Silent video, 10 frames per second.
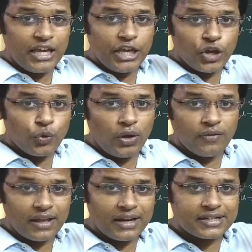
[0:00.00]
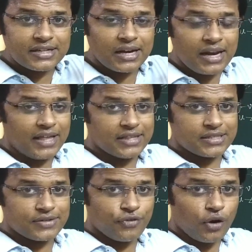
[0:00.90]
equivalent
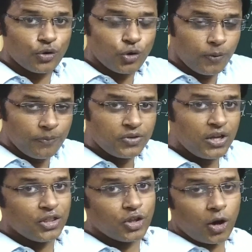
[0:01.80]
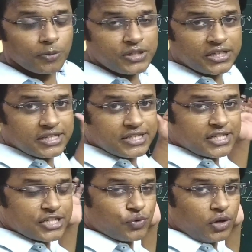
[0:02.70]
lens for whom the object
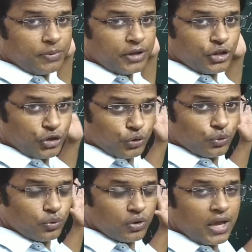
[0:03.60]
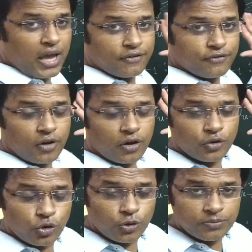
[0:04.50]
distance will be U and for
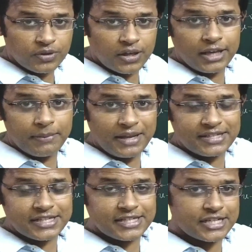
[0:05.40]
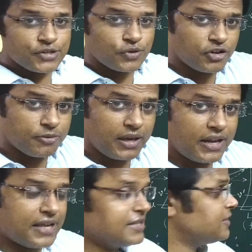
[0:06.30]
whom the image distance will
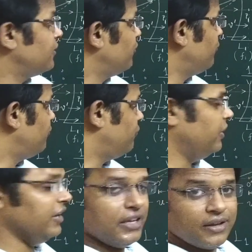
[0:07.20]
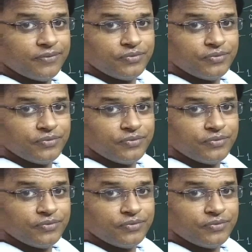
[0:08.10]
remain as V.